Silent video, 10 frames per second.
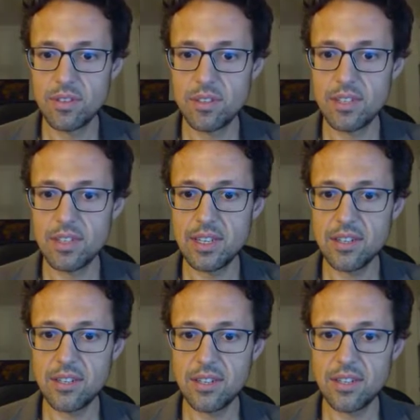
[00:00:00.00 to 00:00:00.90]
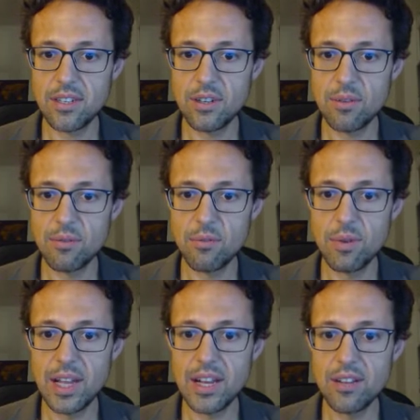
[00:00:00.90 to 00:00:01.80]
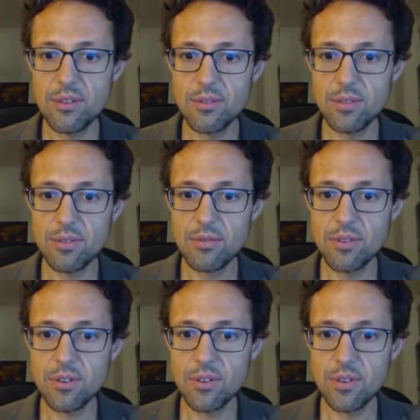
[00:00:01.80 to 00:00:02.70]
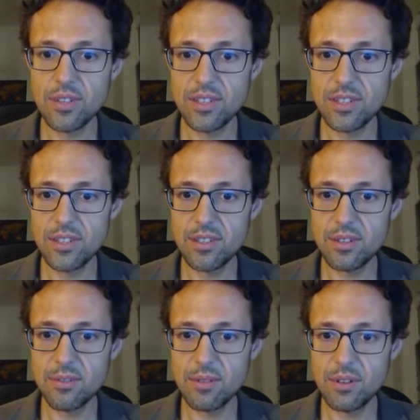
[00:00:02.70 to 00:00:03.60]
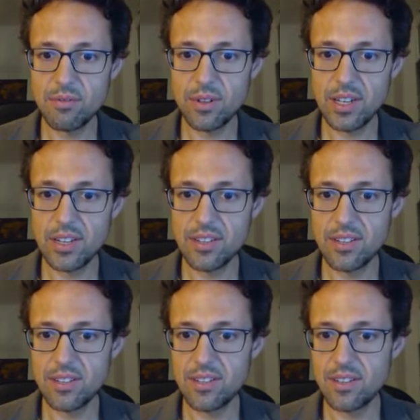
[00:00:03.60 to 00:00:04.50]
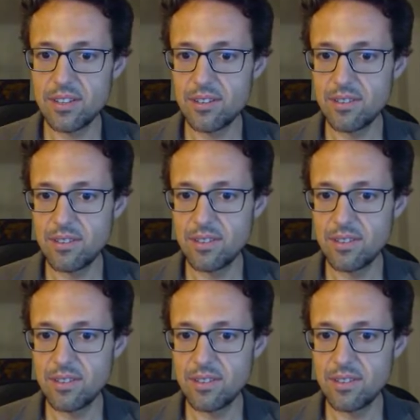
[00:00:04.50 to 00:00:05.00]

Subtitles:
center the values, of course. This you will find in the